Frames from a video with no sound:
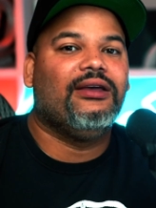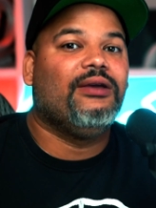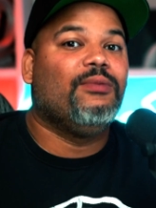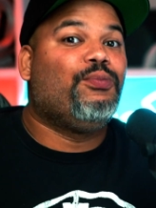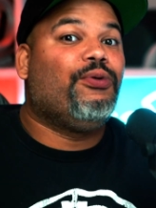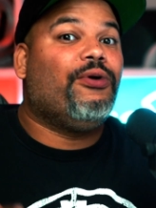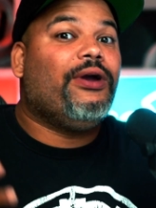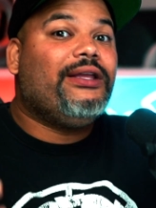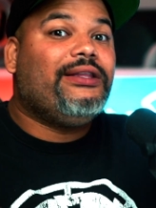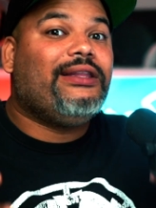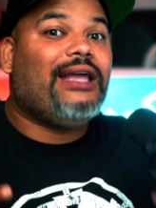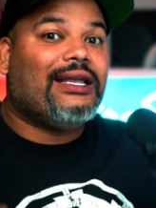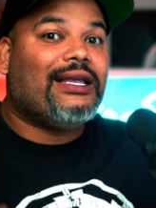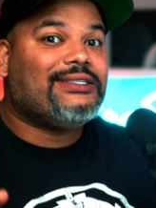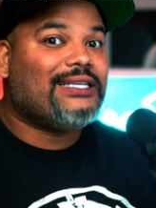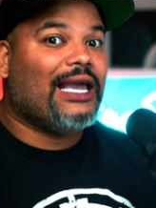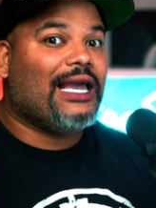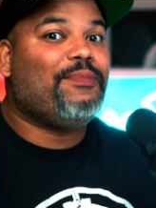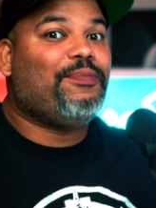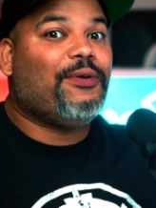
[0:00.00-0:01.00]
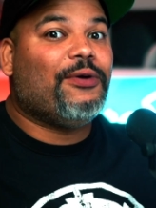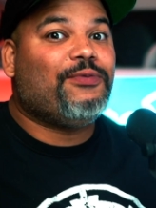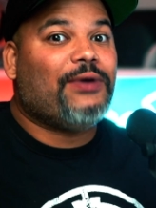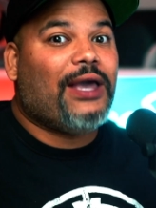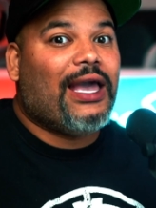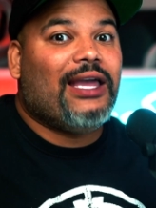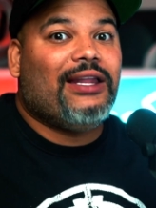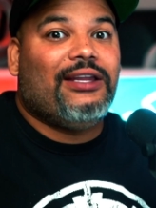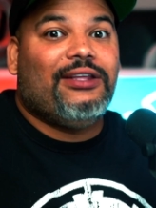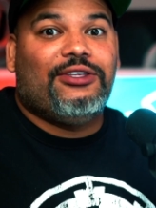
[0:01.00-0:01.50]
Bring that type of
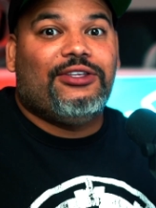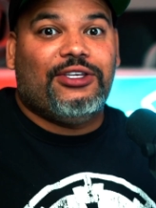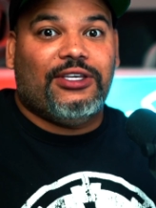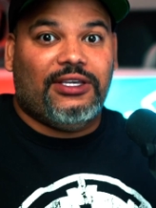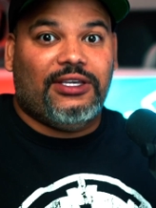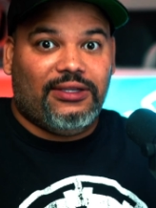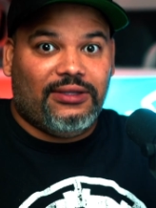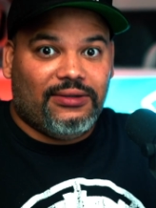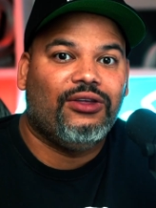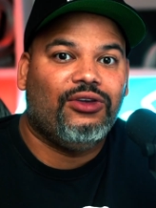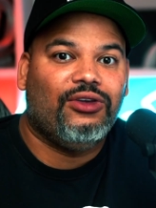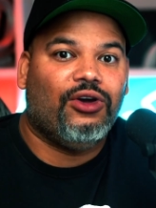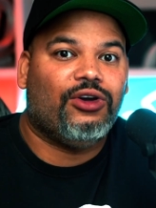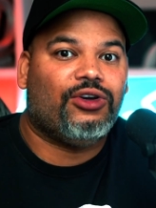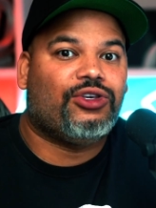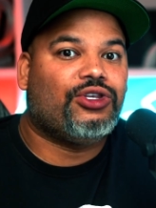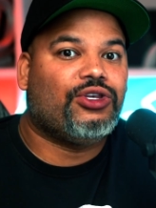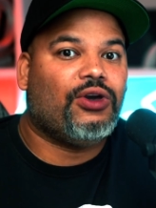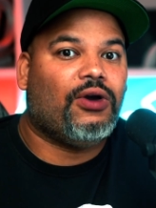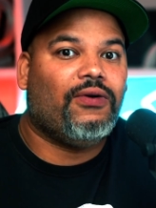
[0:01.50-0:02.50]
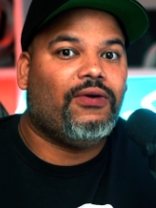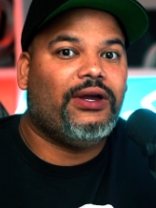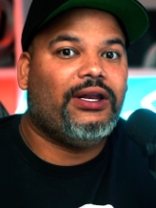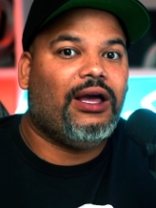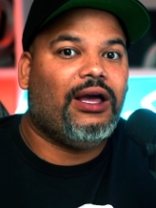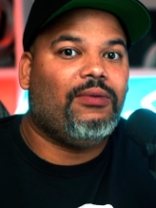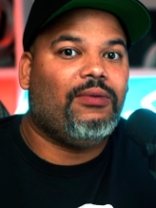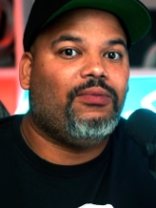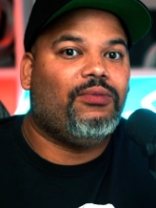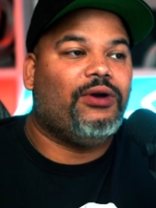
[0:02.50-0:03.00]
energy. You're showing
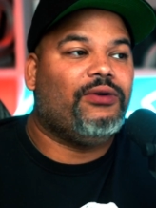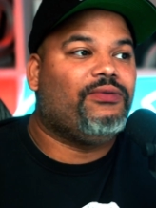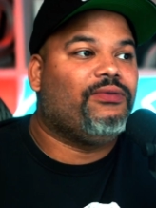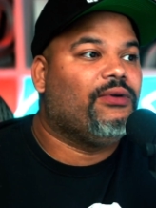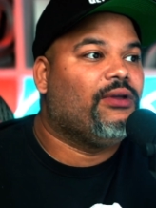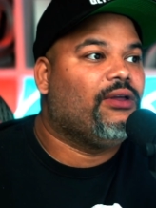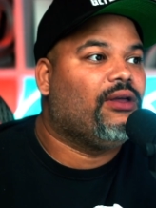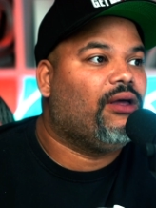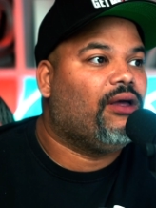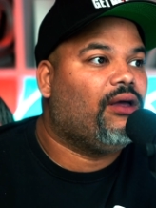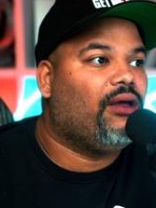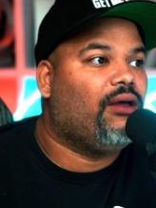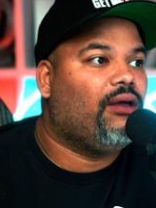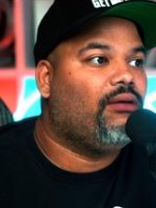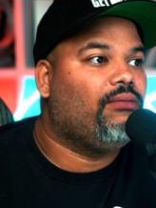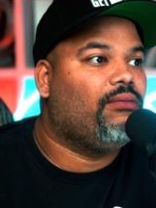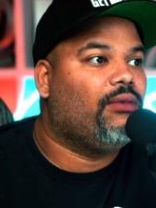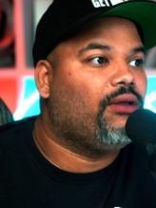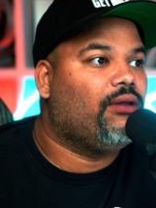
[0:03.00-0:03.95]
up with. Um,